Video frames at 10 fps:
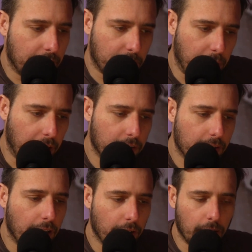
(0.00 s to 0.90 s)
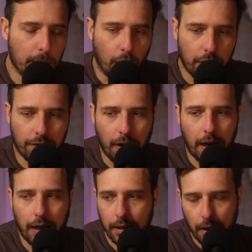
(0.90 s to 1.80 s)
aspects that are going to
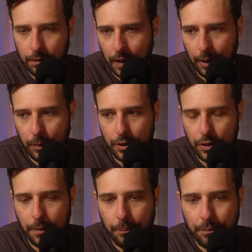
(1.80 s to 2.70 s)
modify our love language.